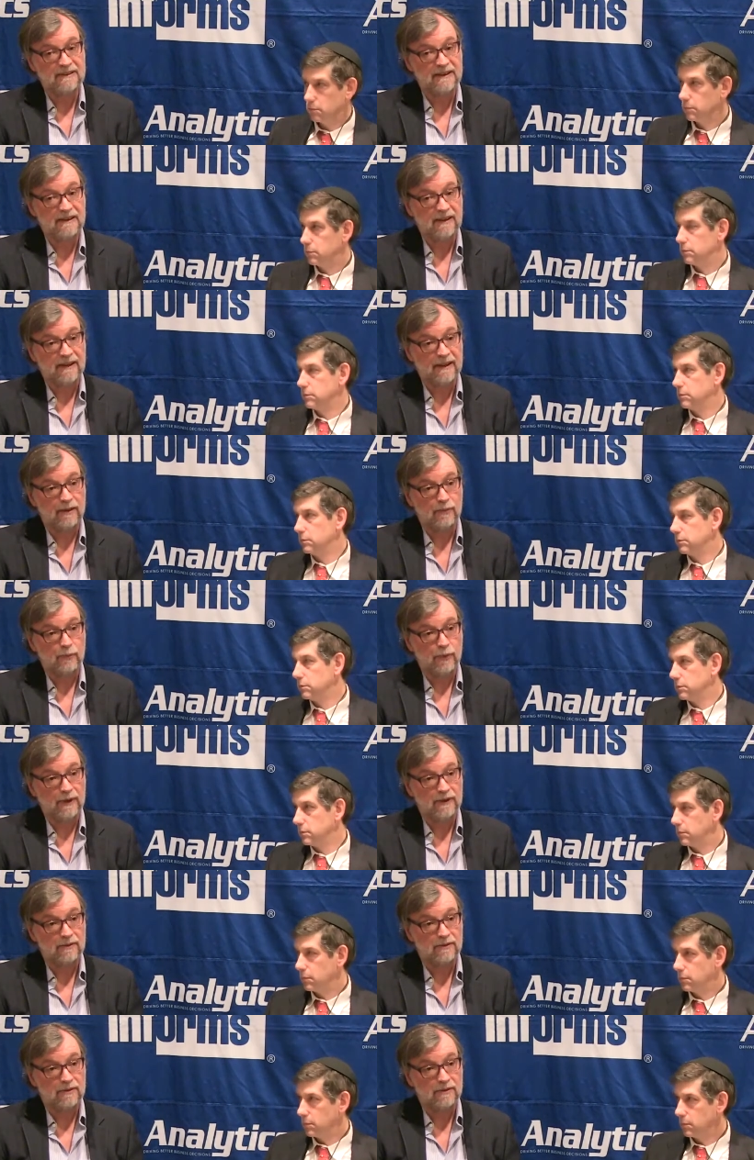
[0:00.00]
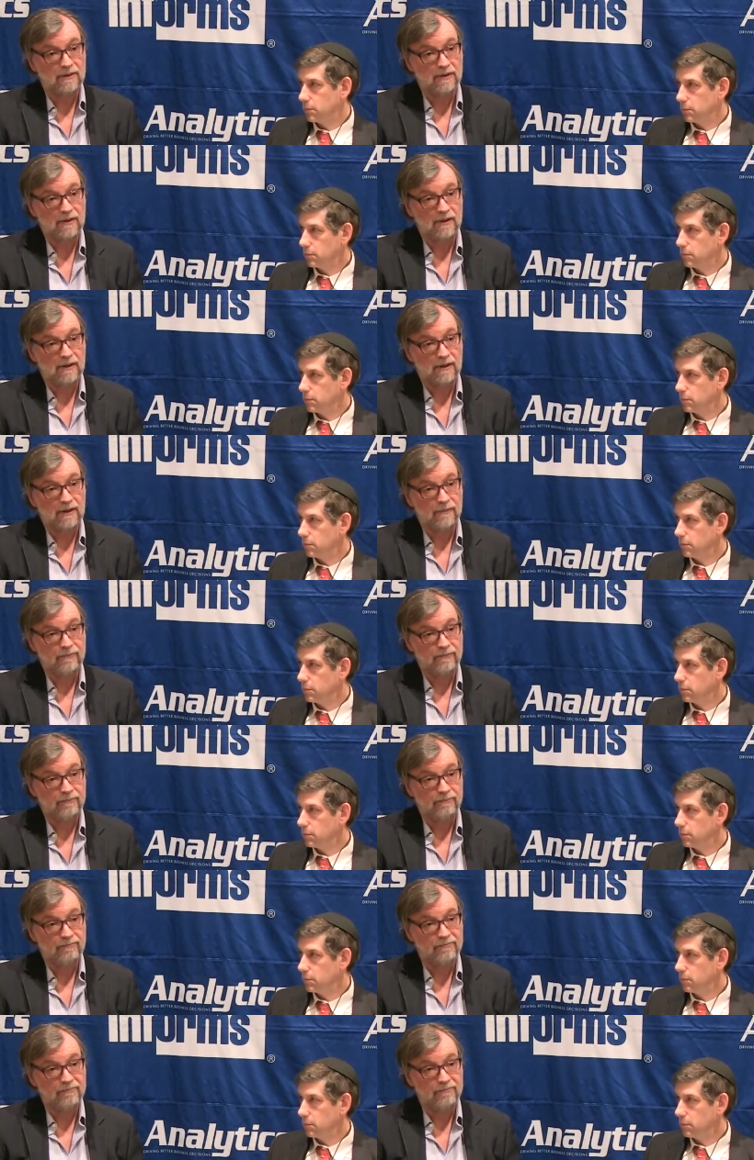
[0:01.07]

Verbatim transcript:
Speaker 1: dealing with uh,